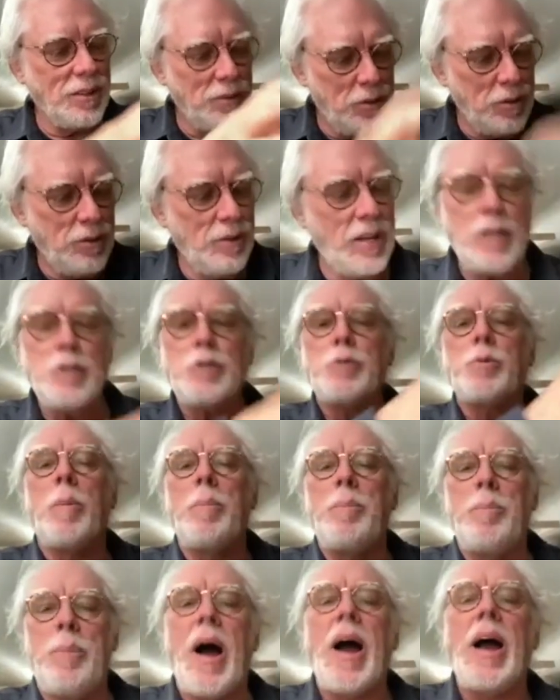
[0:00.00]
the, extra
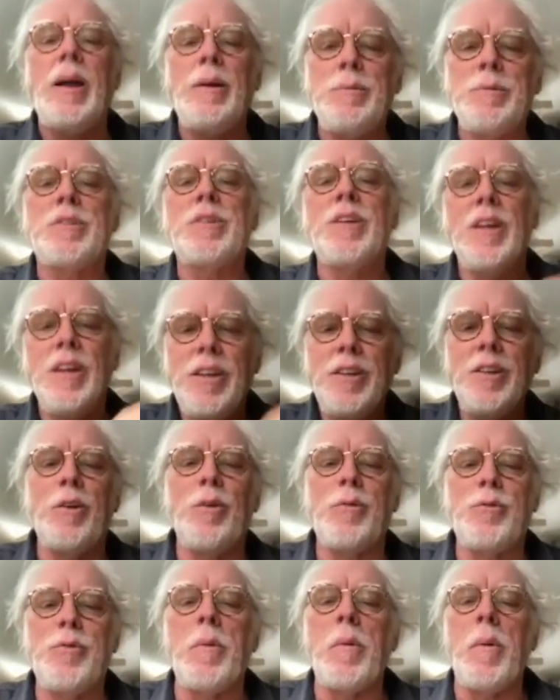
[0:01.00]
pipes, you know,
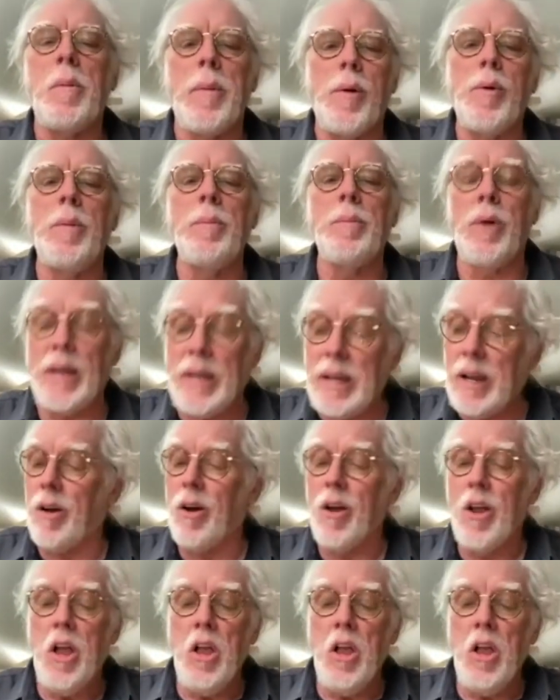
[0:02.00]
for yeah, a marimba. Yeah.